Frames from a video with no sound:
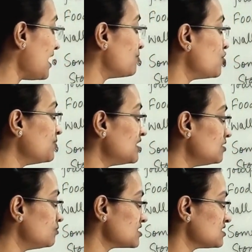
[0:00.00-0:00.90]

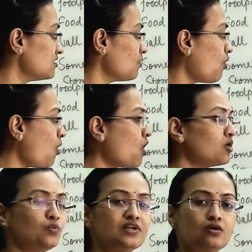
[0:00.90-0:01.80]
abdominal muscle
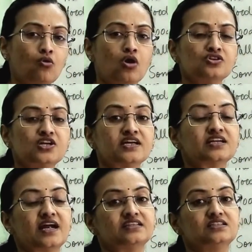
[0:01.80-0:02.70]
all will
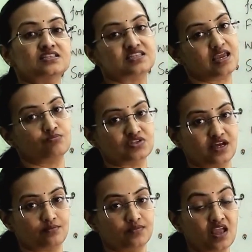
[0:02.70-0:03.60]
contract at the same time.